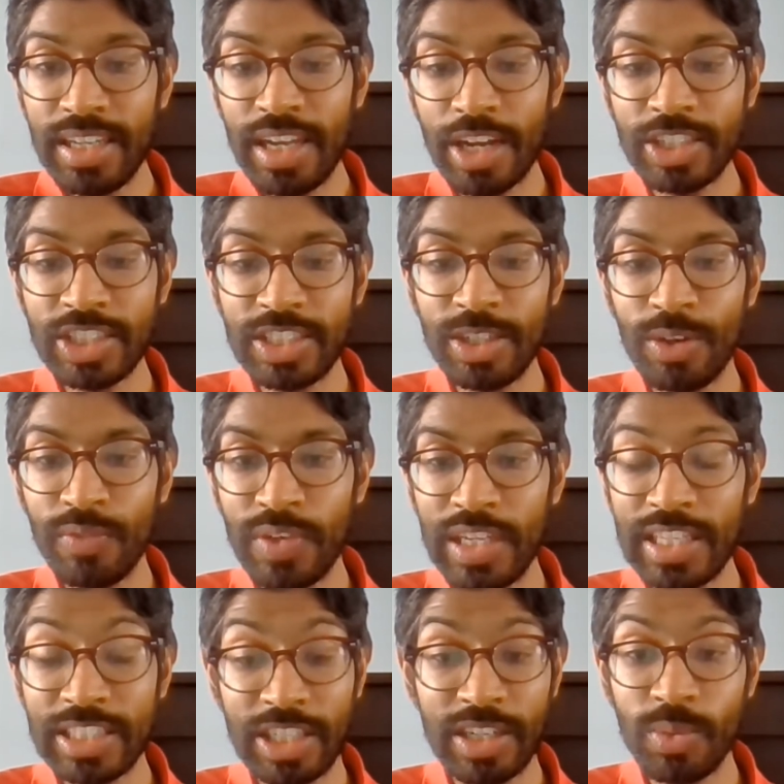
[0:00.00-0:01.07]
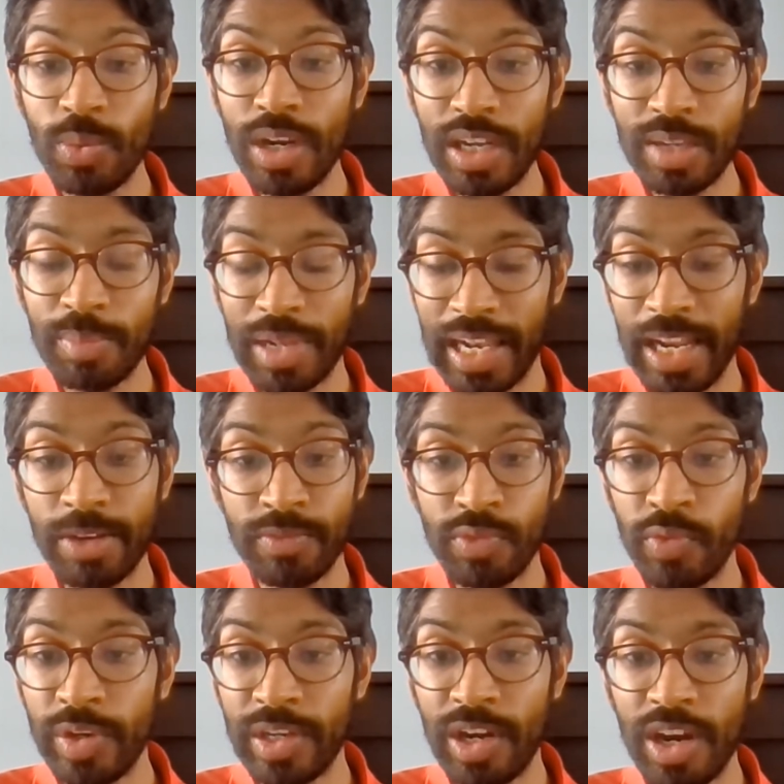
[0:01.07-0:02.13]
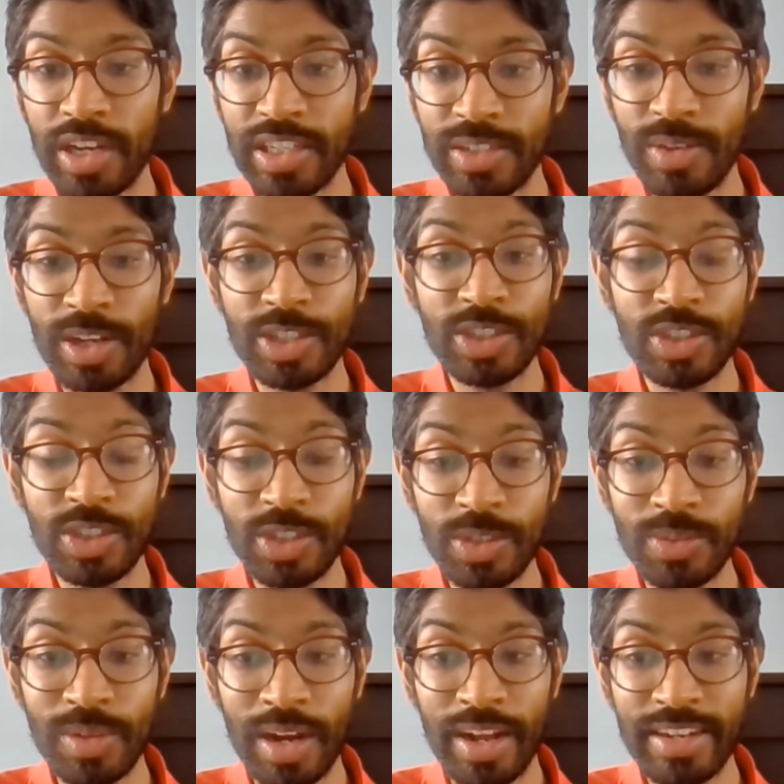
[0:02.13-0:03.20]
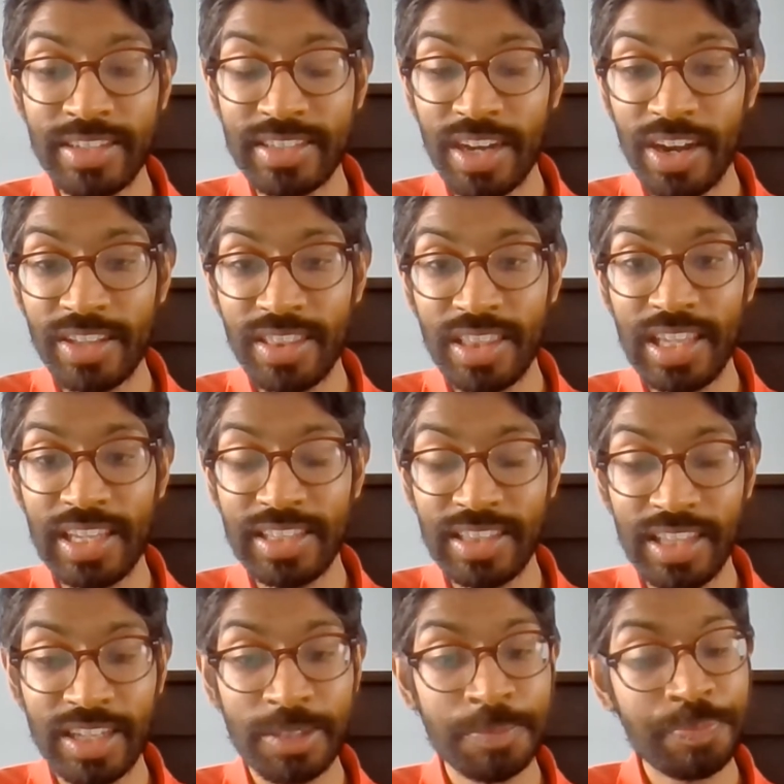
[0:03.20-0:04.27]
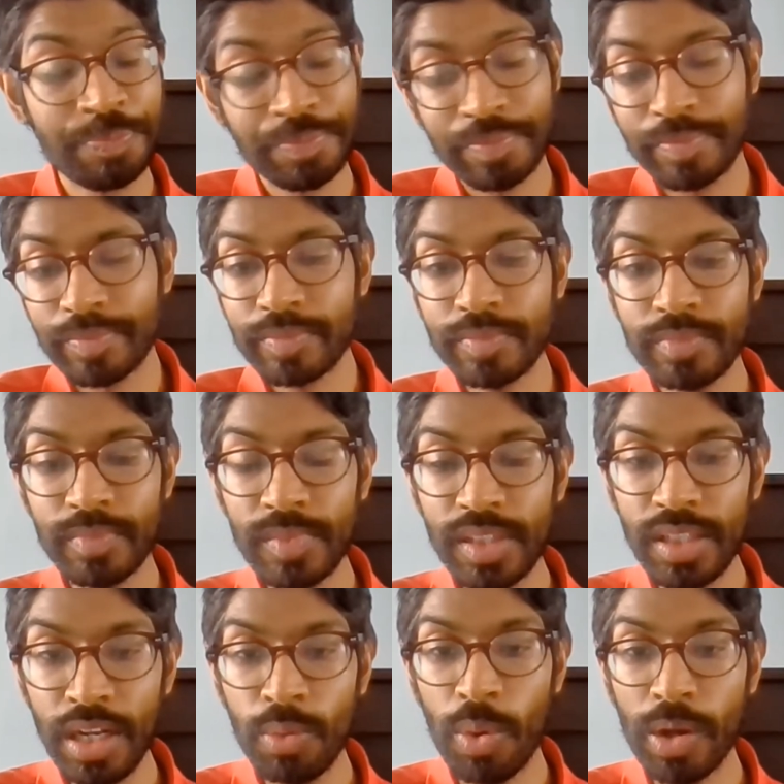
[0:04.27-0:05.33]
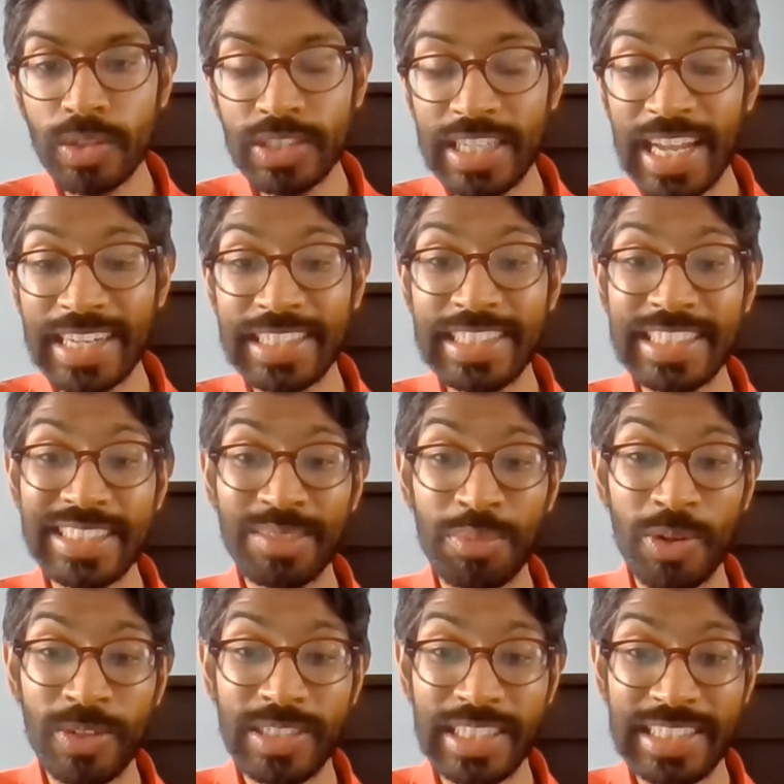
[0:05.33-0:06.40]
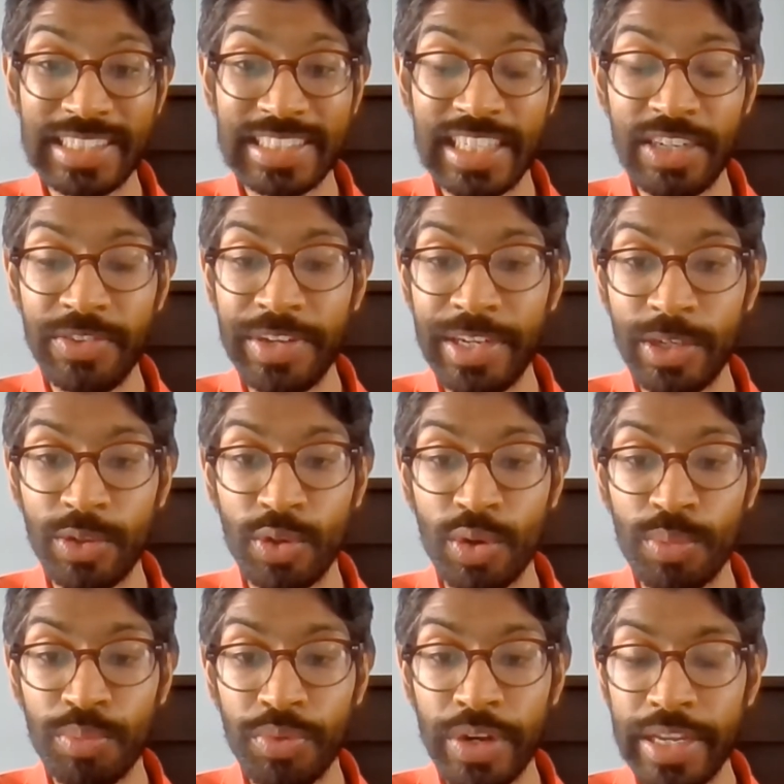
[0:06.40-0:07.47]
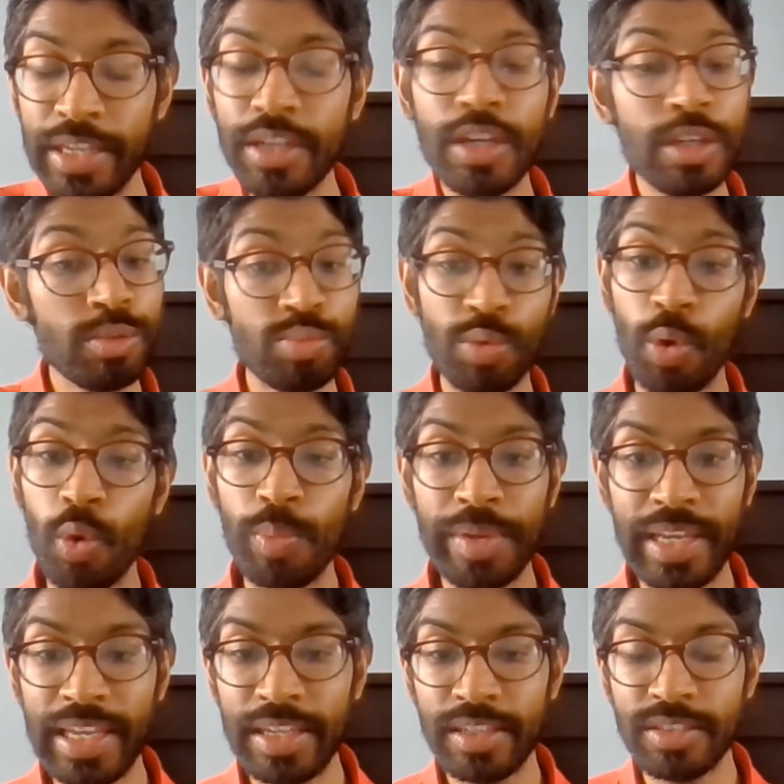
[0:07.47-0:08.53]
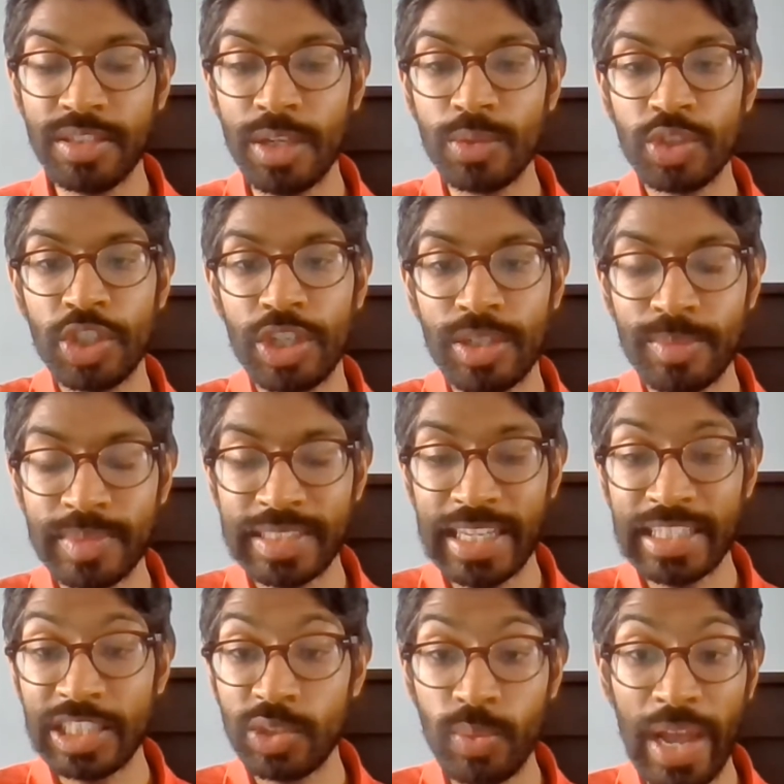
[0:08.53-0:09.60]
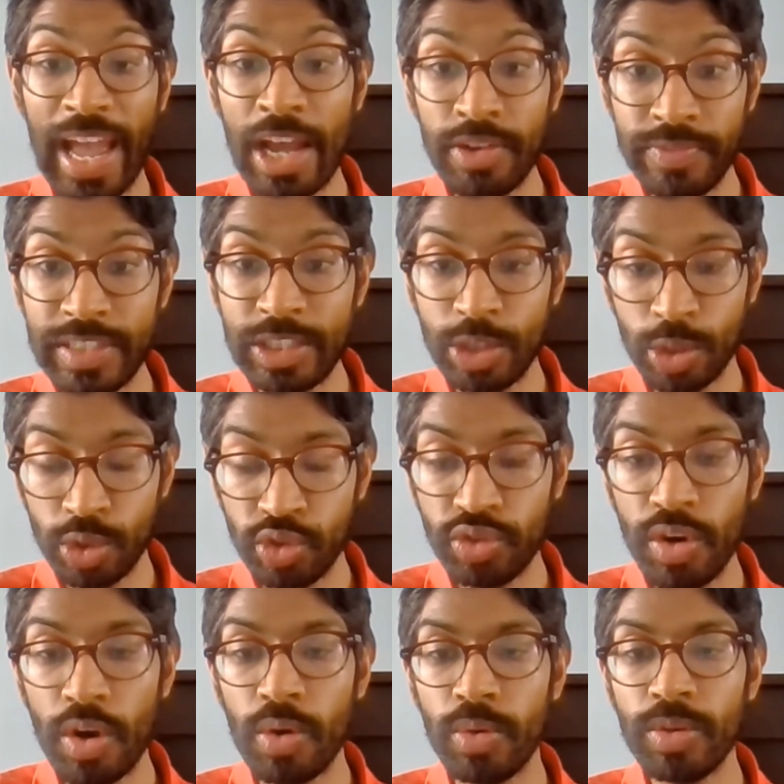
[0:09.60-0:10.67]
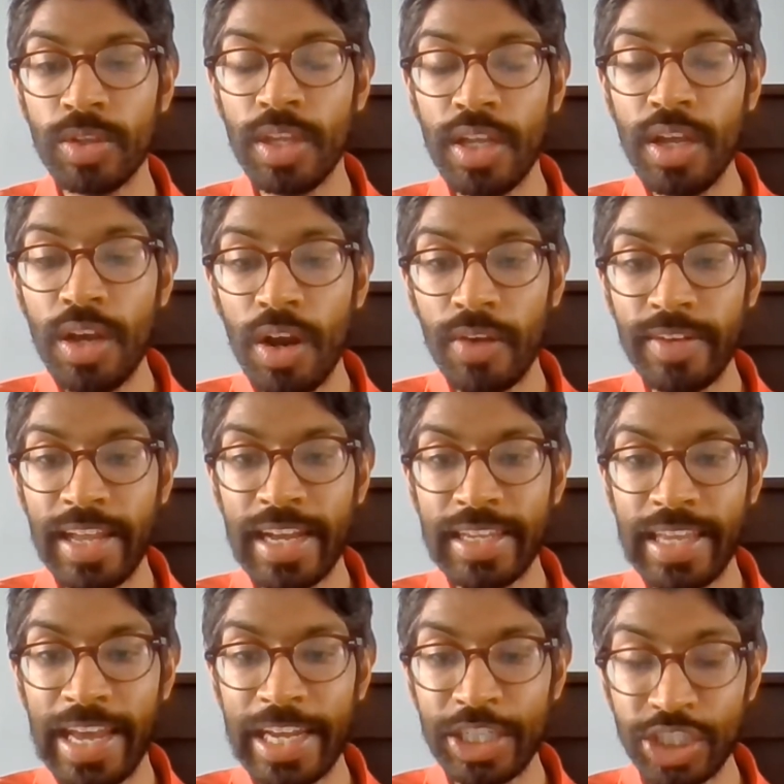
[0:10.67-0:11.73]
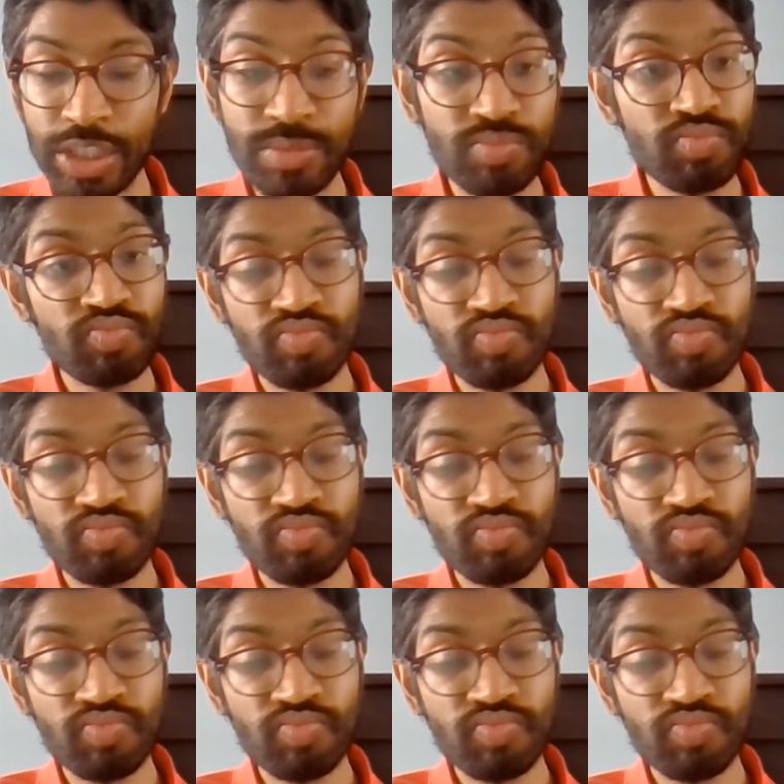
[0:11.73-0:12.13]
I still think it's going to work at McLaren for Ricardo. I do, and I think that whilst he had a disappointing Styrian Grand Prix, albeit circumstances were out of his control on that occasion,